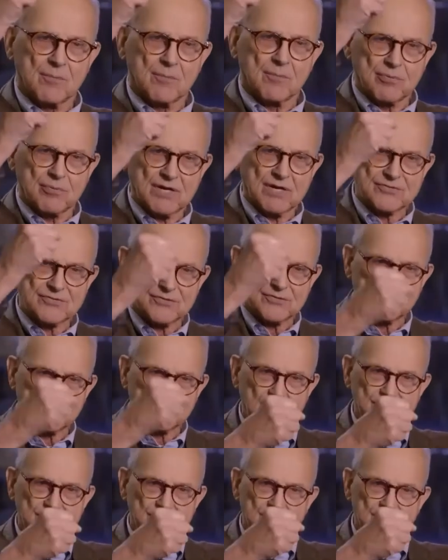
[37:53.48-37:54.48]
compresses
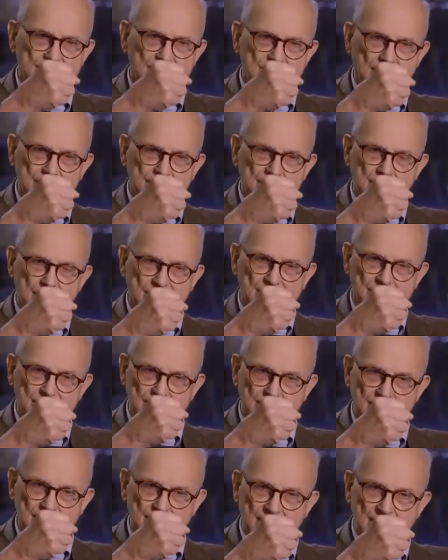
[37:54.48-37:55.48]
space in the other
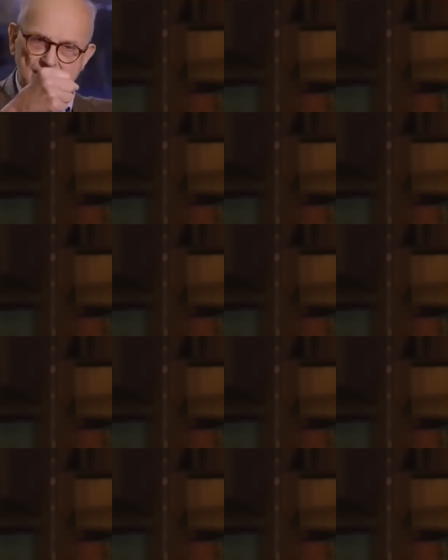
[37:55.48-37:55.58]
direction